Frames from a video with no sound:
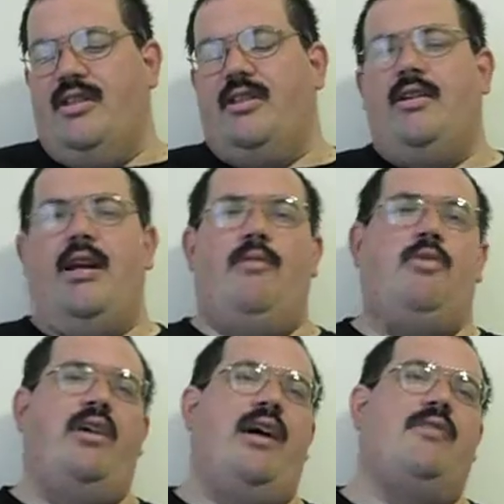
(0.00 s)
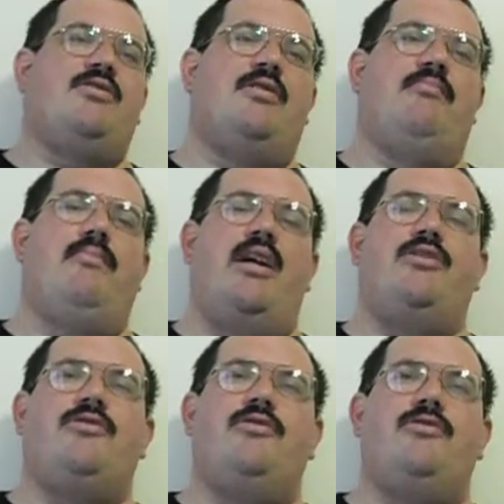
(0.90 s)
And we have some
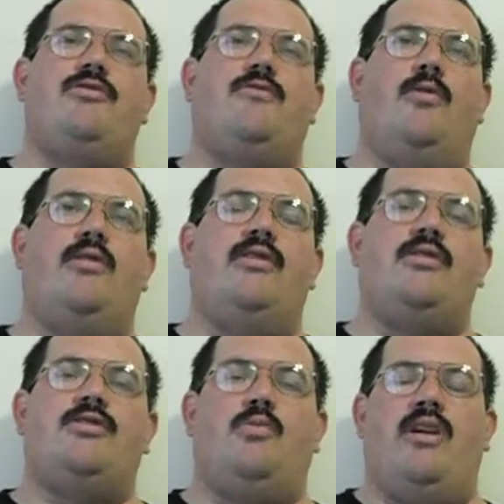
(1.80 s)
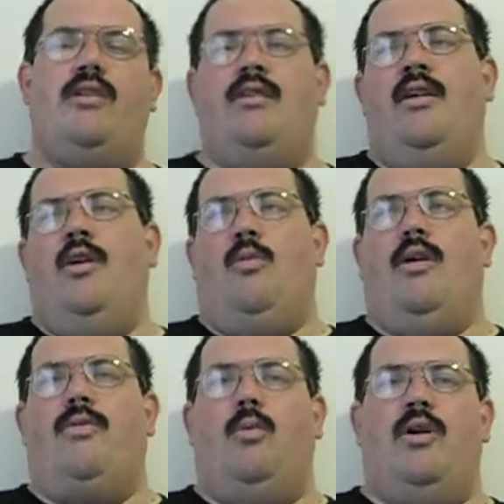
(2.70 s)
major news for you this week
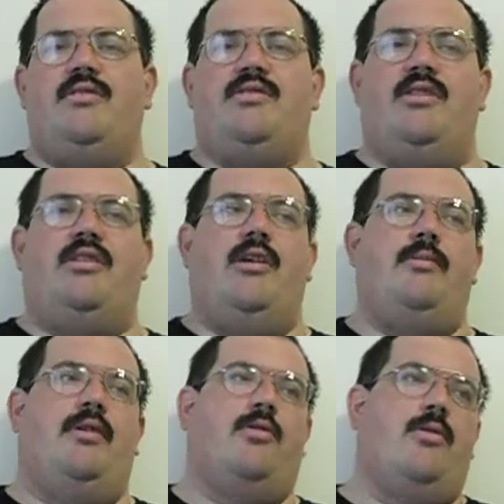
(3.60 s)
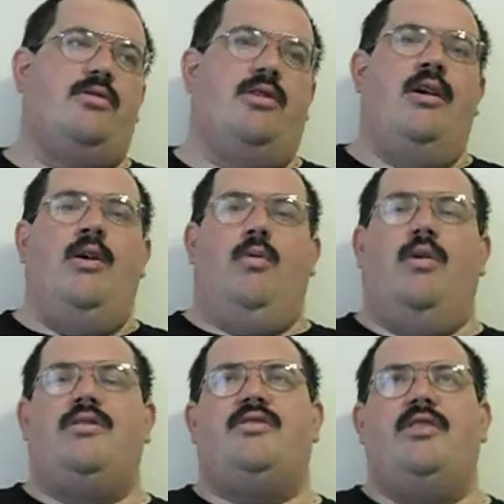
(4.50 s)
with 1CW. Of course,
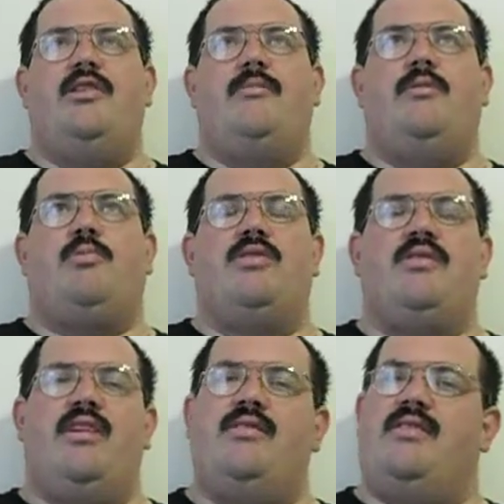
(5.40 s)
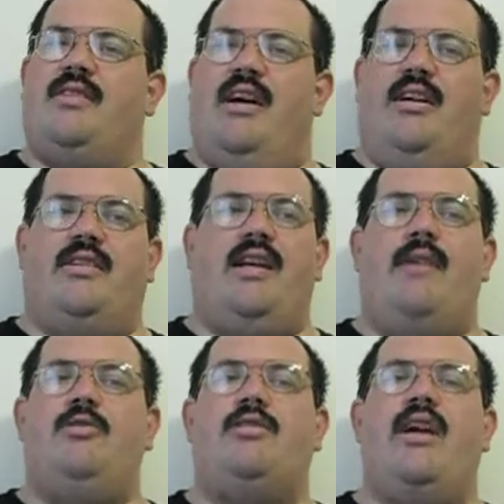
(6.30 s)
1CW presents
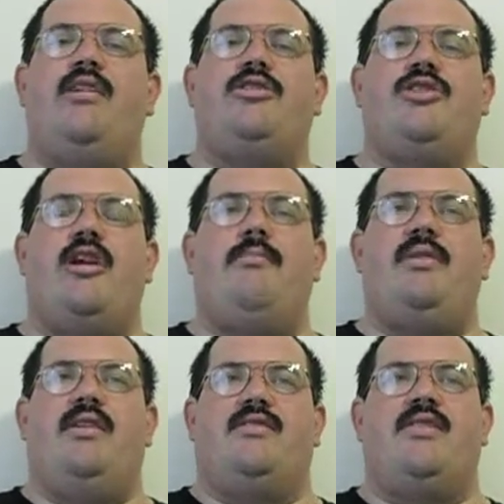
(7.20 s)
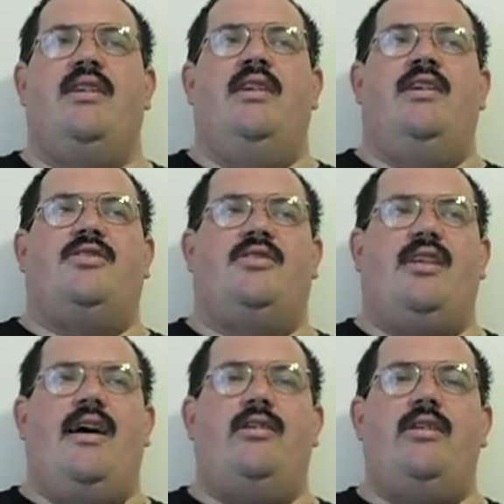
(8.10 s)
Cavalcade of Champions,
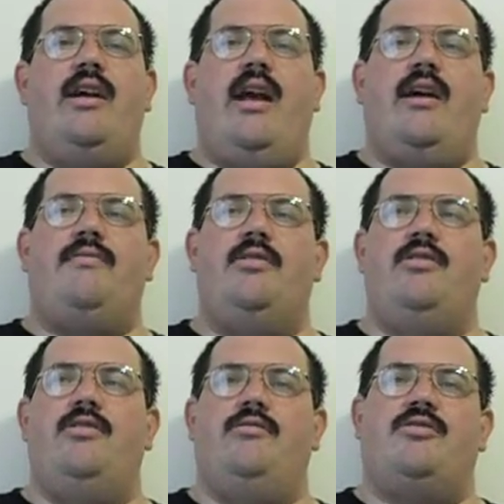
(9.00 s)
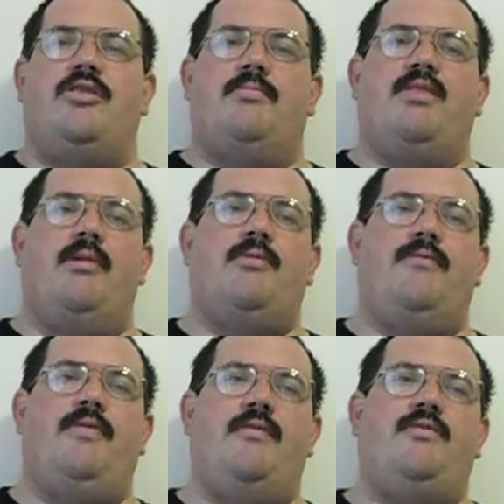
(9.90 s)
Saturday afternoon, September
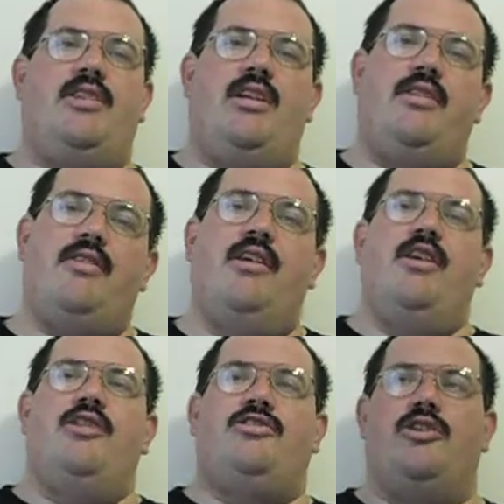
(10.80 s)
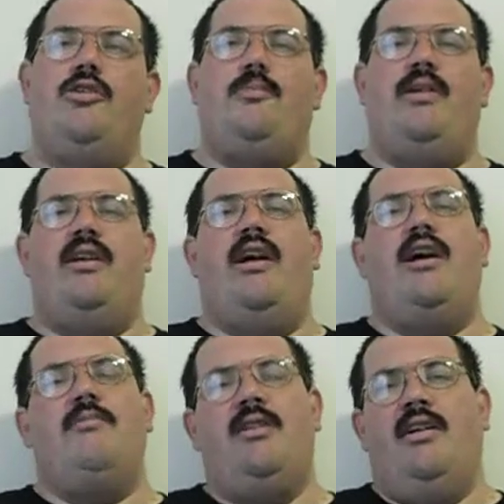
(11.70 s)
15th, 2
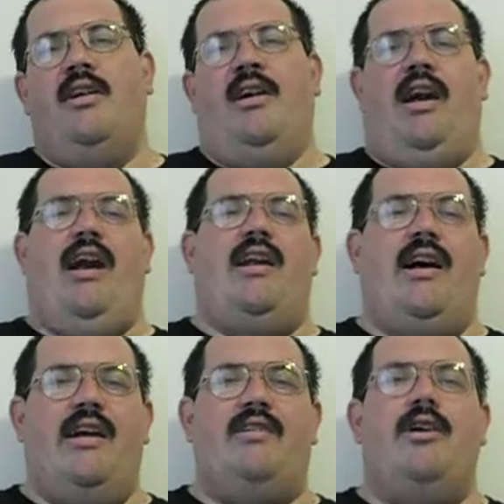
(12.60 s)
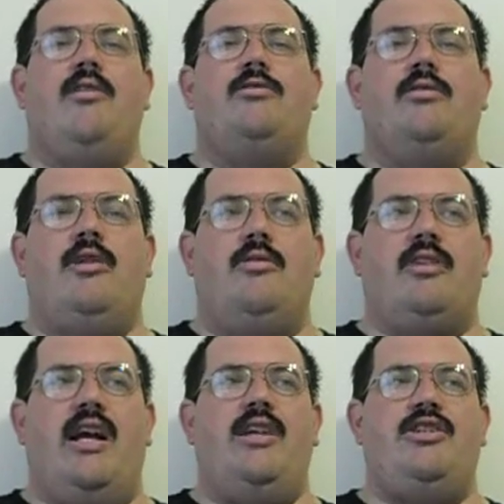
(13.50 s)
p.m., and I know the
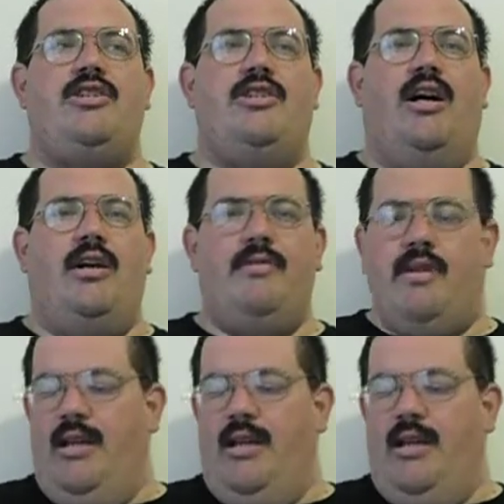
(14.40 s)
location of it.